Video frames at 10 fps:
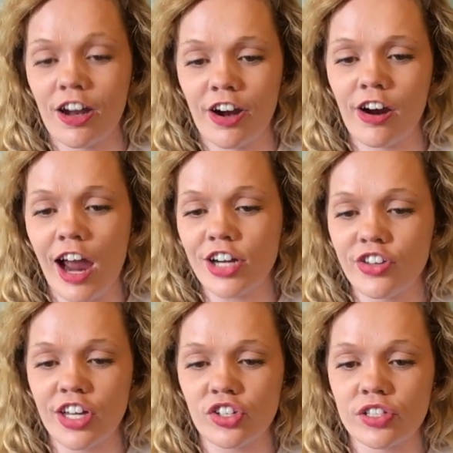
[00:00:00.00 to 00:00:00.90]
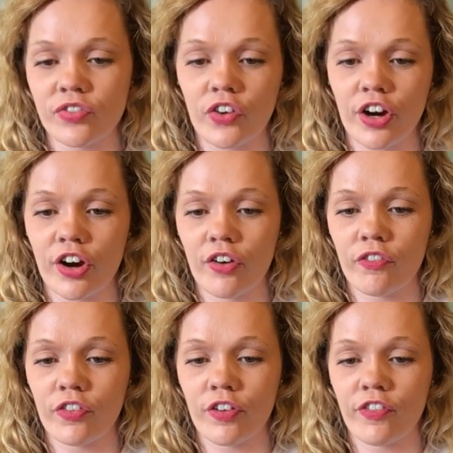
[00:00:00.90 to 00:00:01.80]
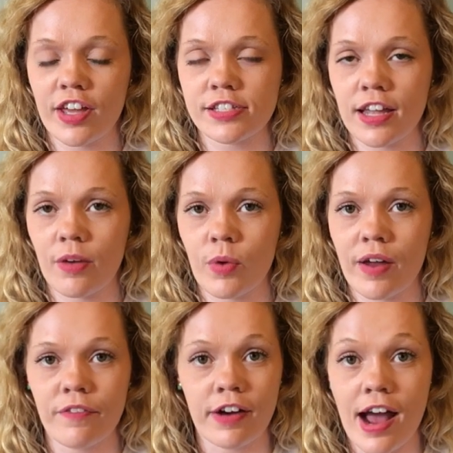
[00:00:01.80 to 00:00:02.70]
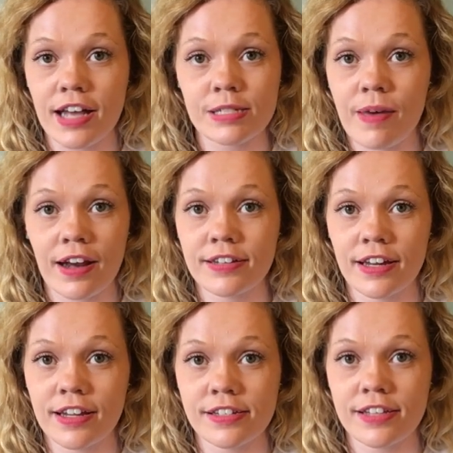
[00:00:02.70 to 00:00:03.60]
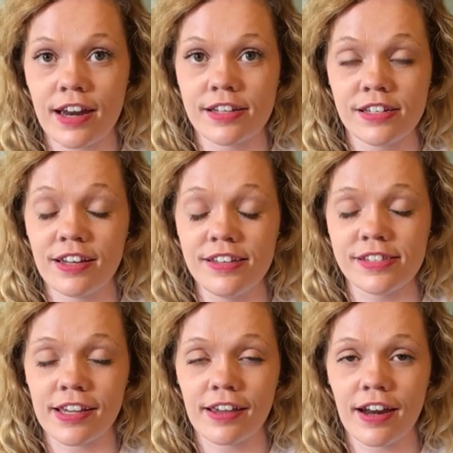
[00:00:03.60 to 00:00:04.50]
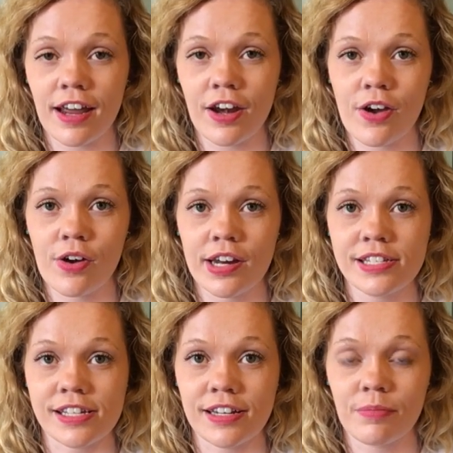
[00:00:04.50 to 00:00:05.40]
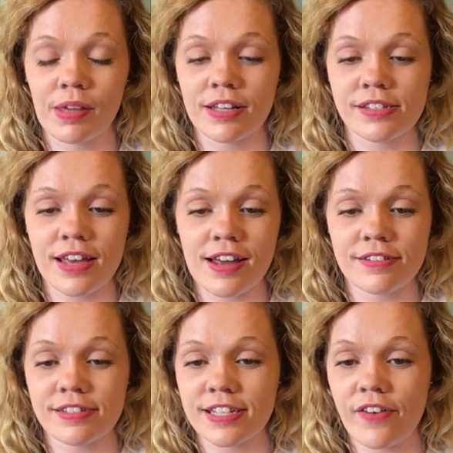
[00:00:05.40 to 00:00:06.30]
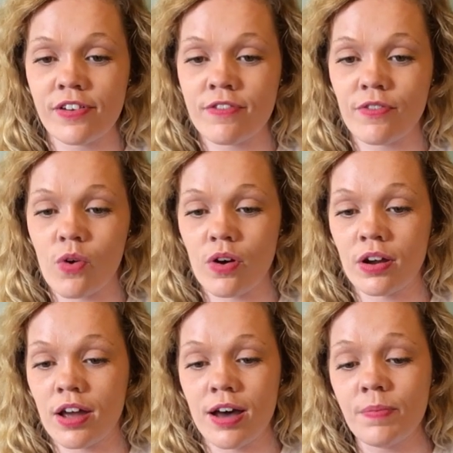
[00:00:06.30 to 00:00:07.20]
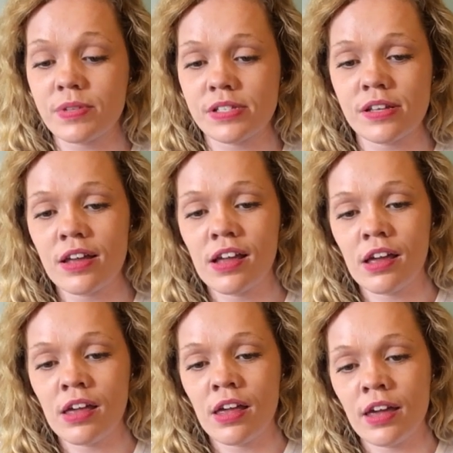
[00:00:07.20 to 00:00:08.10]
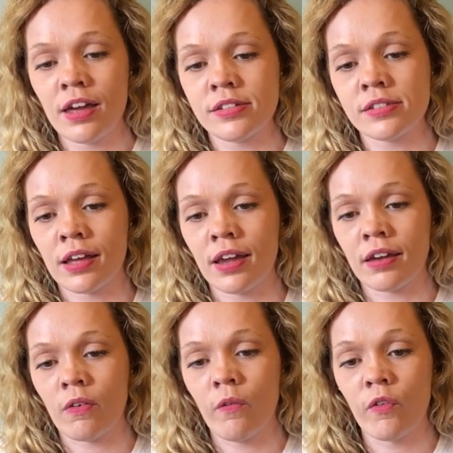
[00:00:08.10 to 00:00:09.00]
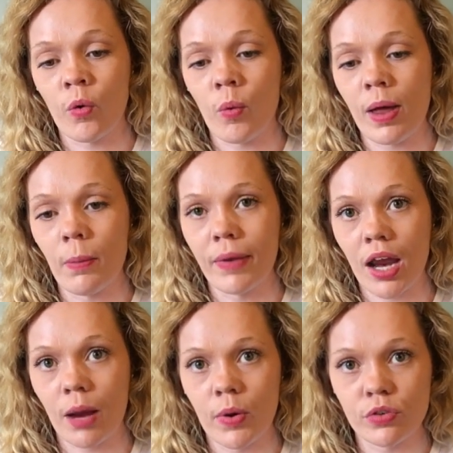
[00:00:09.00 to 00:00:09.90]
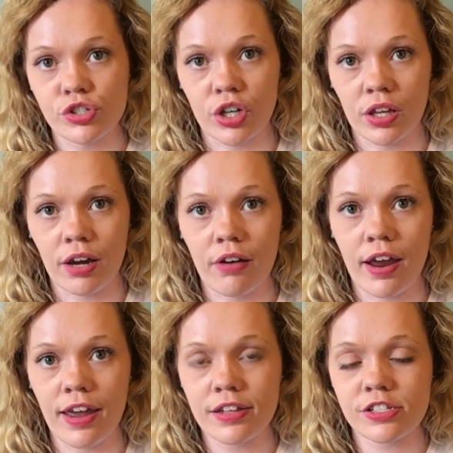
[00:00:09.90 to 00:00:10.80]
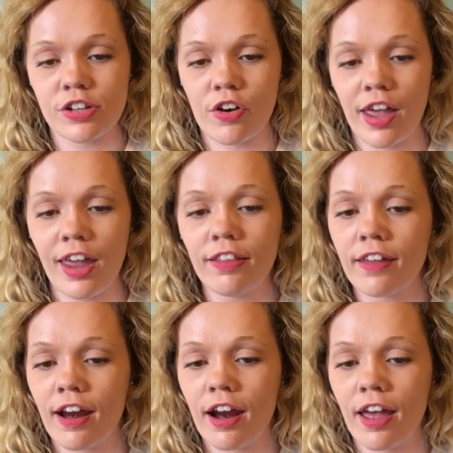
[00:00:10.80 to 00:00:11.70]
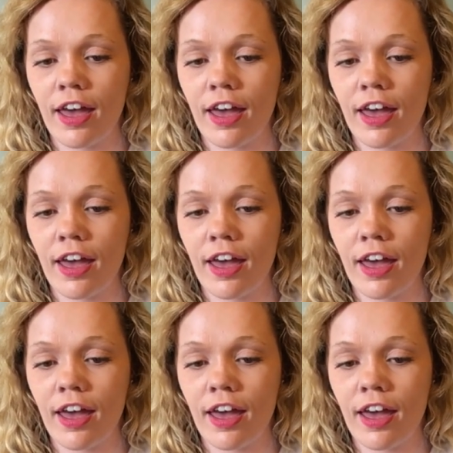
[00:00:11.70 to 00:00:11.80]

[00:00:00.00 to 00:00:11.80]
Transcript: congratulations for facing whatever aspect it is that isn't easy. And I know it isn't, because that Seven of Cups, it's like overwhelming emotionally, right? So hang in there,